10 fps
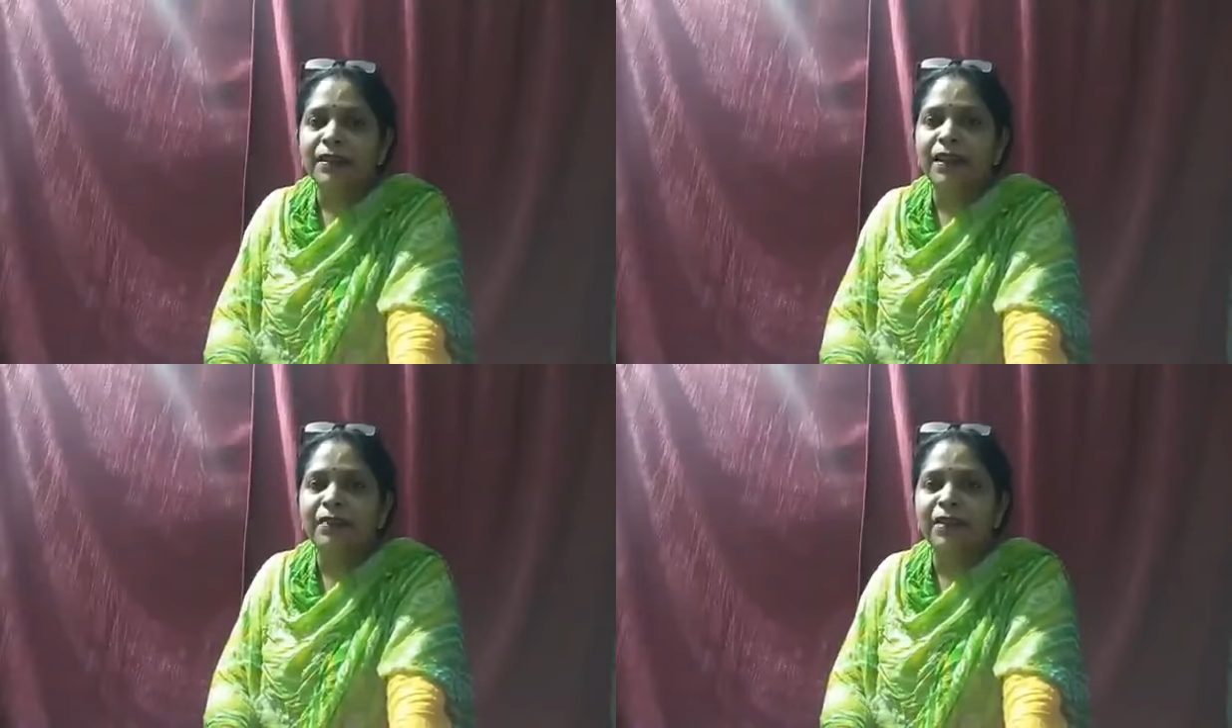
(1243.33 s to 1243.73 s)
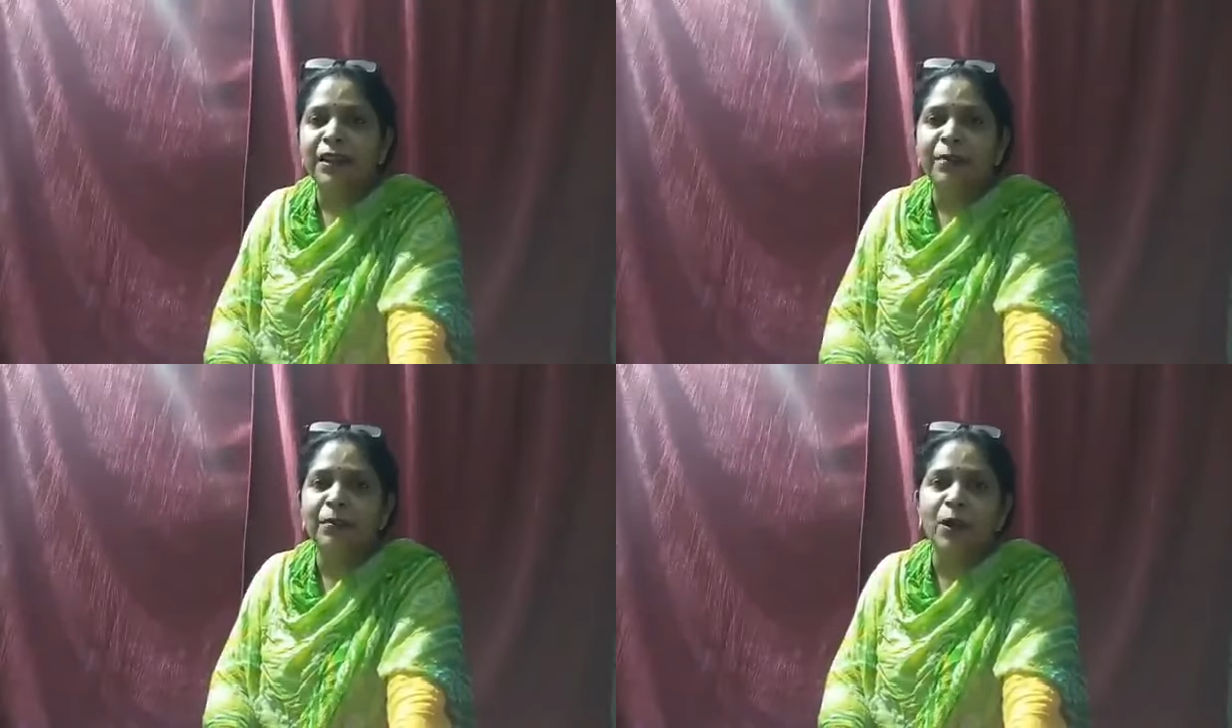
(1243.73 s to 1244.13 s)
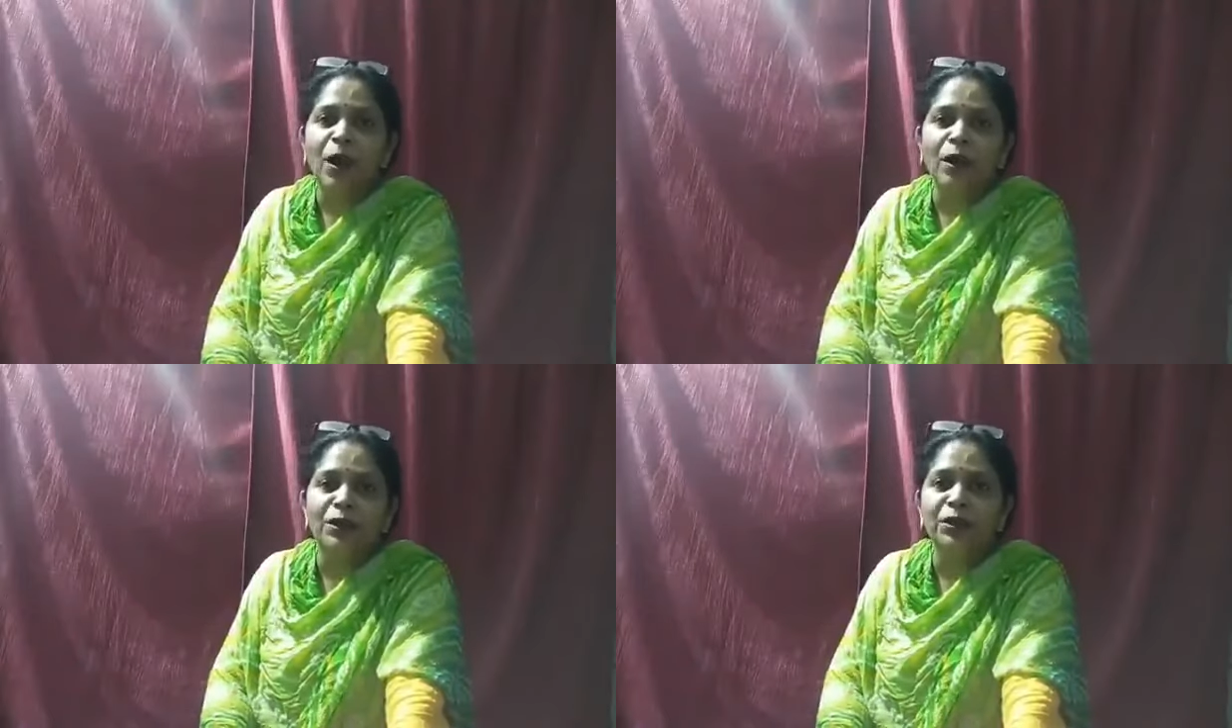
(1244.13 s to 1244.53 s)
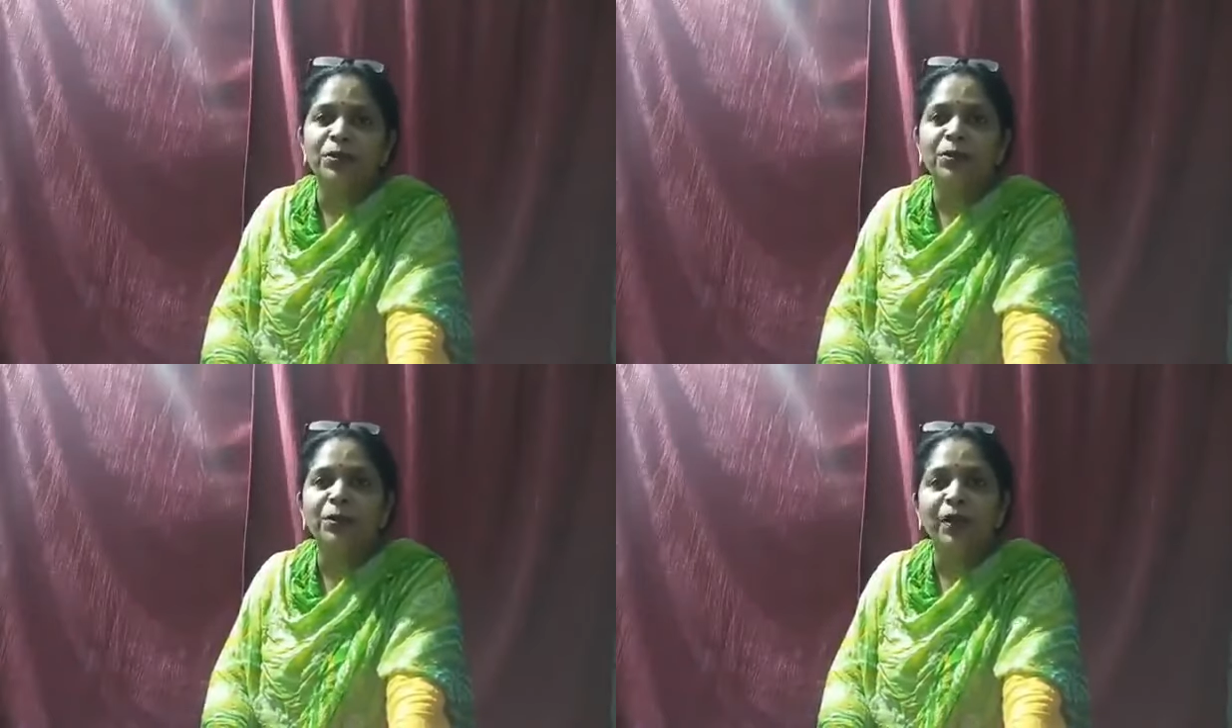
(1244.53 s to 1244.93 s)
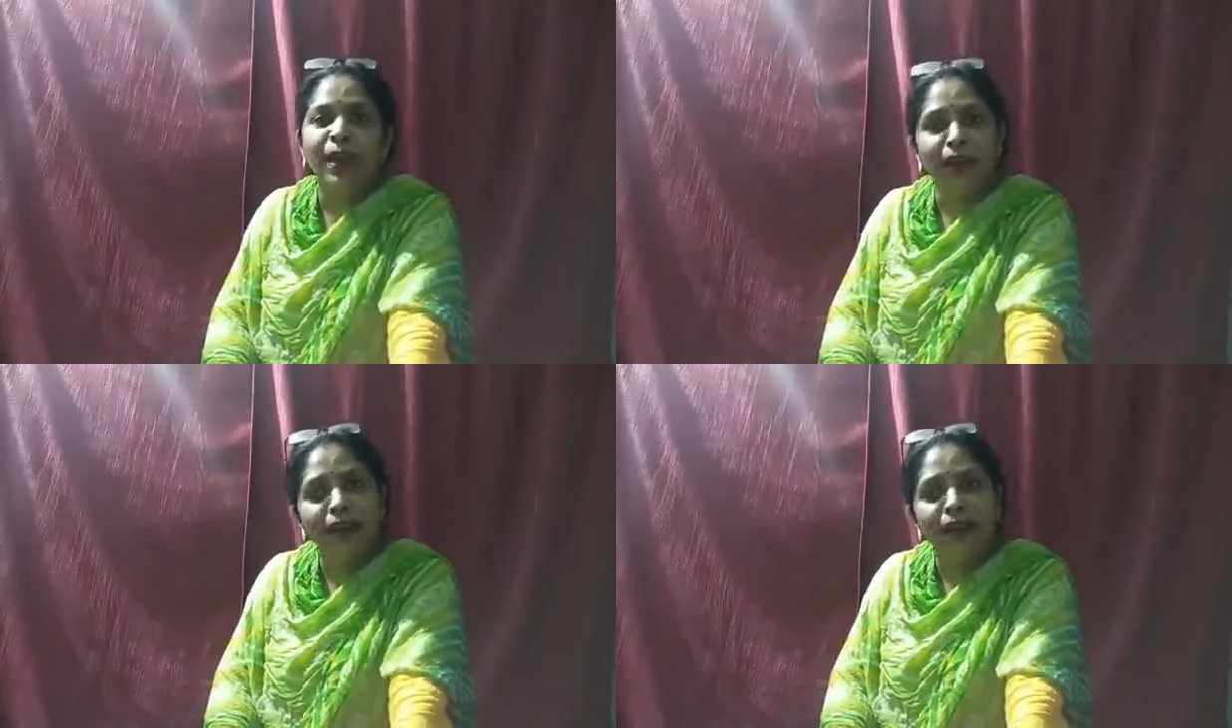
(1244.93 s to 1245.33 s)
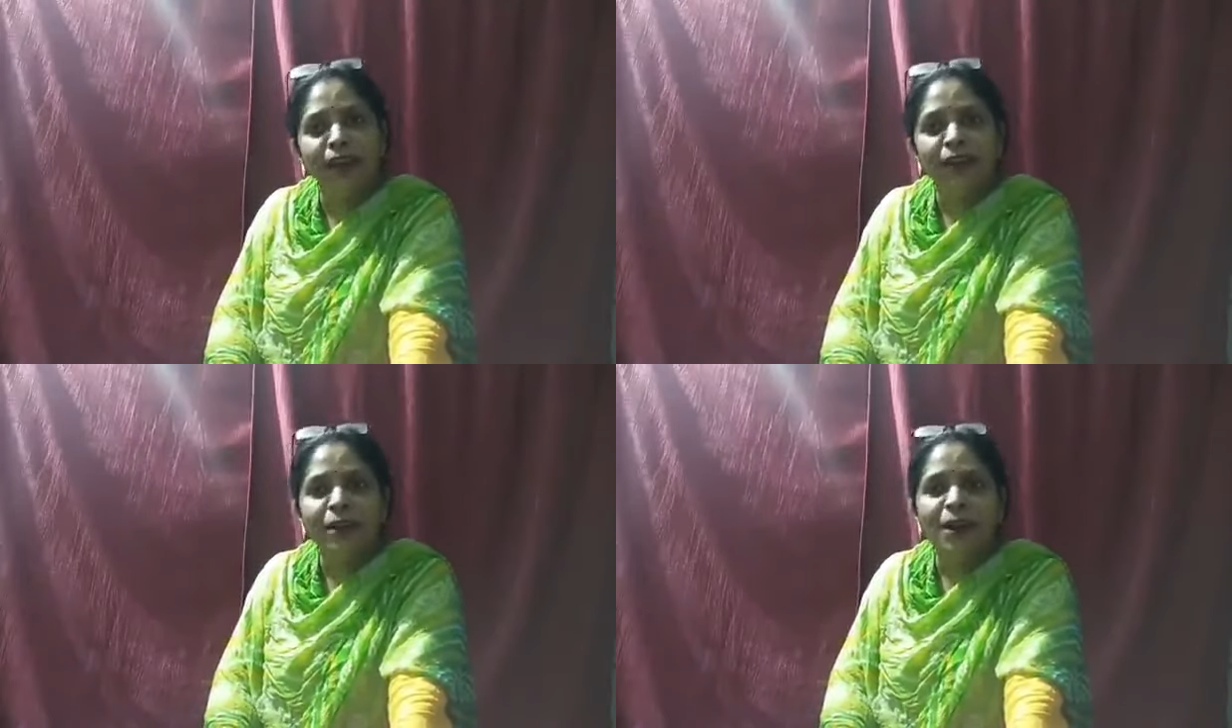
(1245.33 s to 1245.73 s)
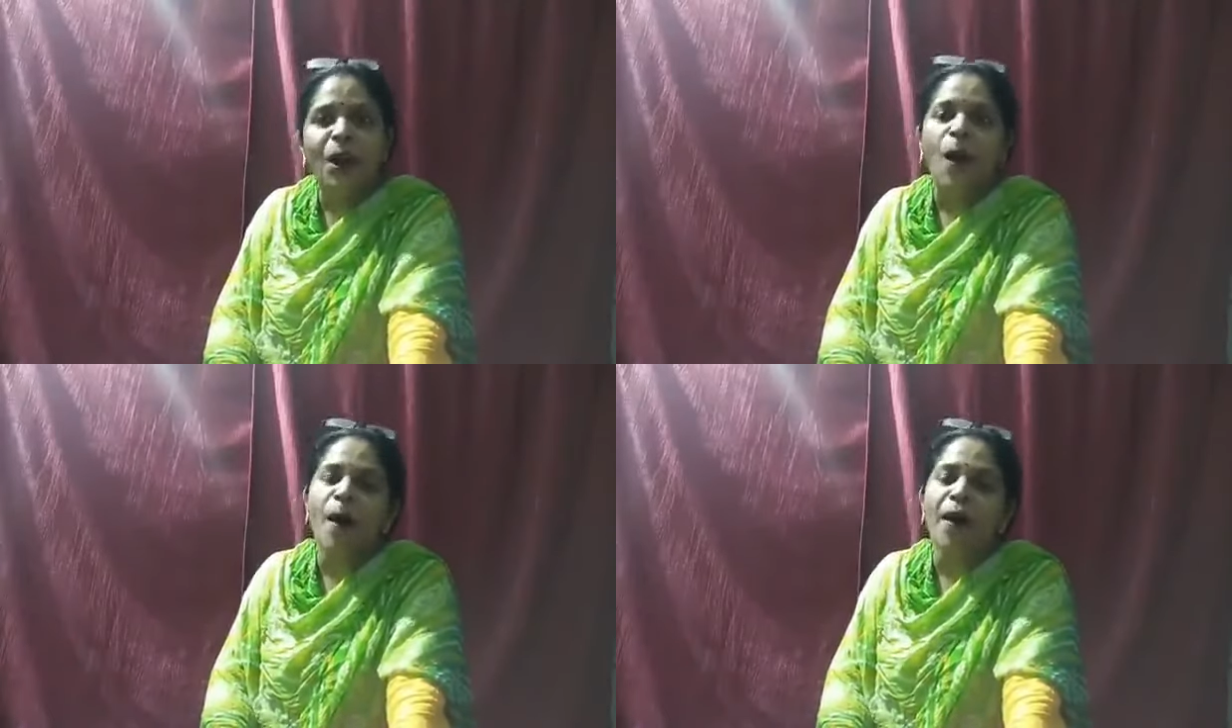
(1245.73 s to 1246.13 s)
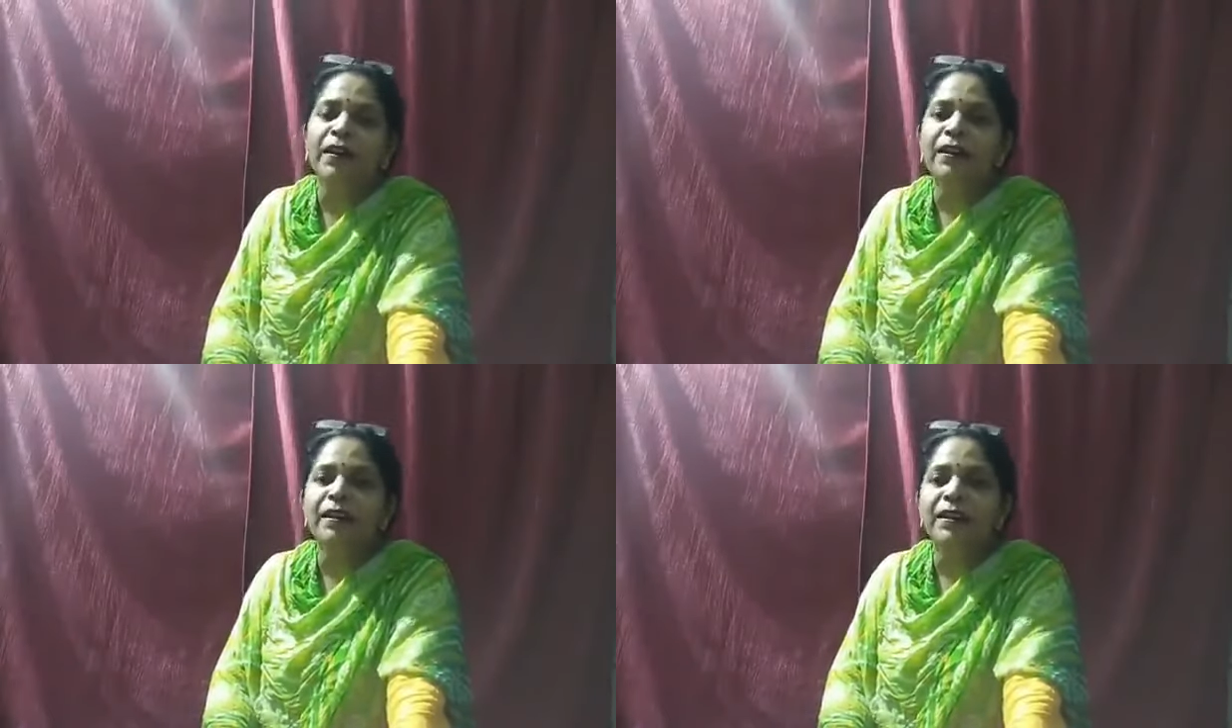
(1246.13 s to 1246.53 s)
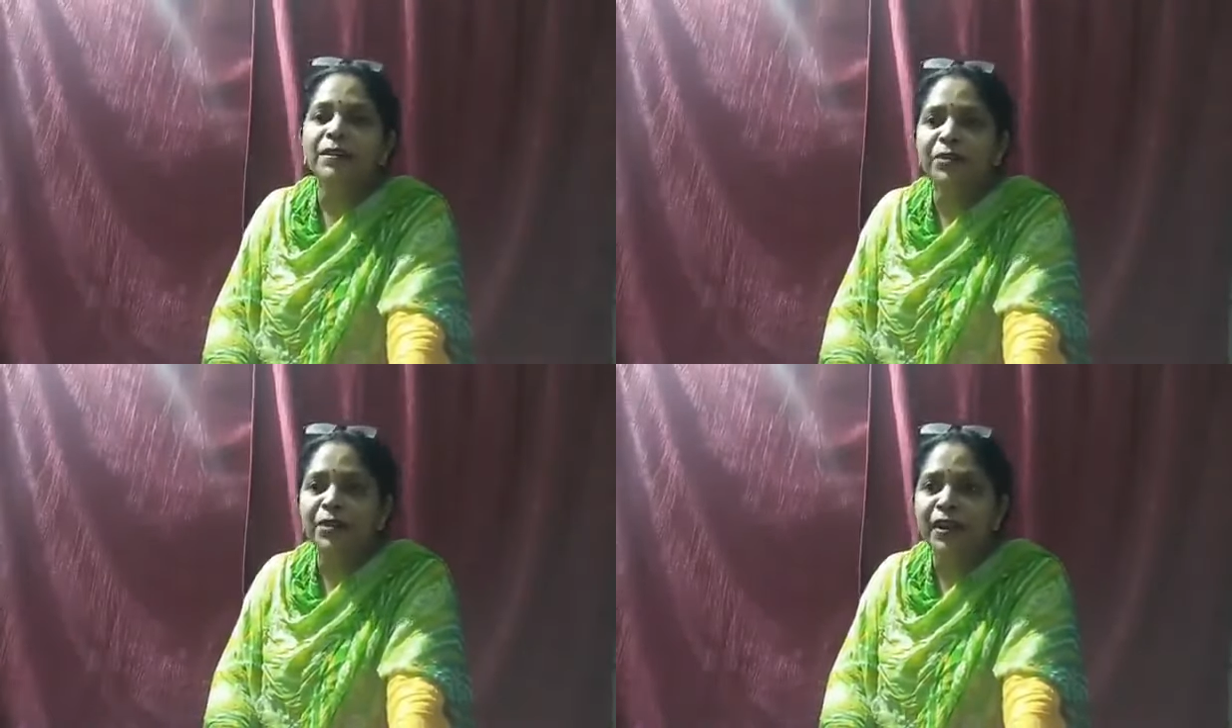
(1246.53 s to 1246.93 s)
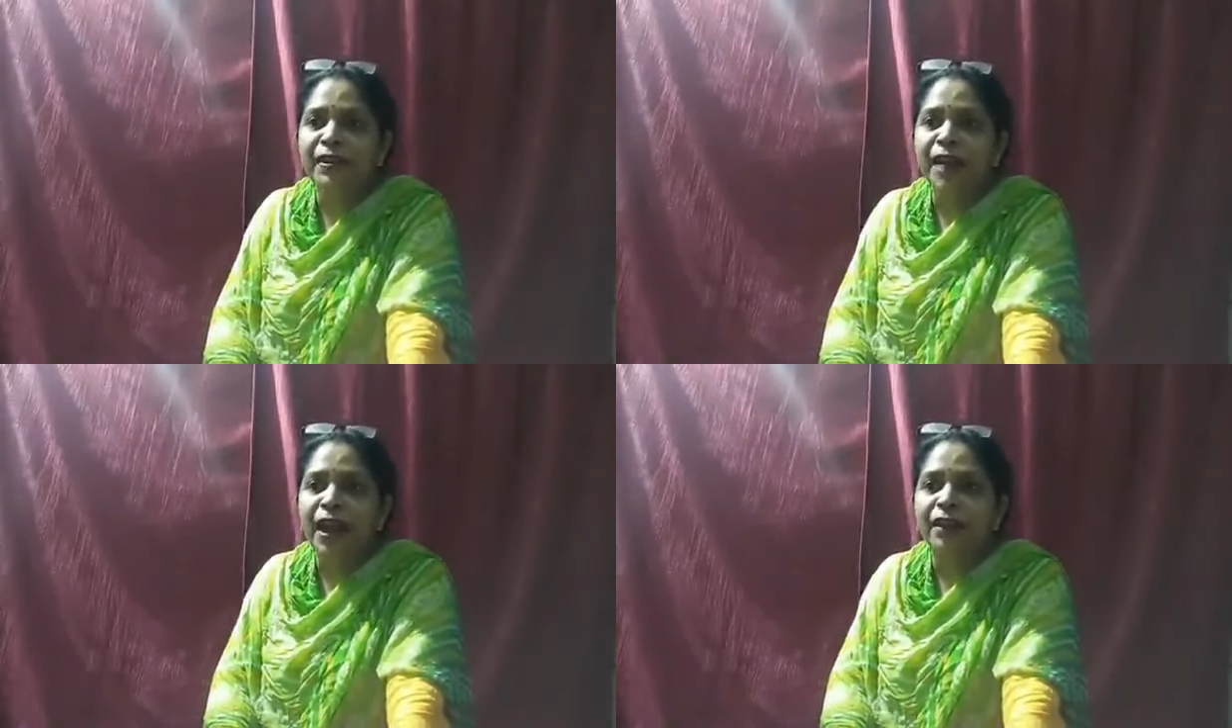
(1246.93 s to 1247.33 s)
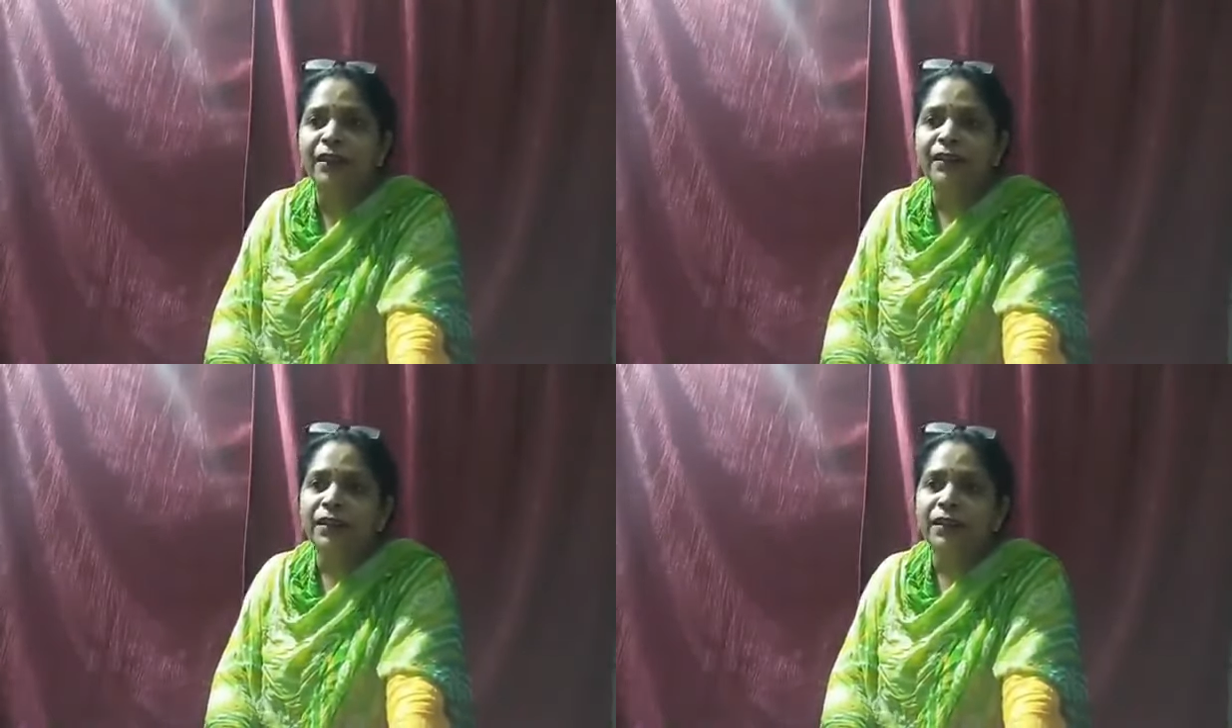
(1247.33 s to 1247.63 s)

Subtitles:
that whether he belonged to India or Trinidad.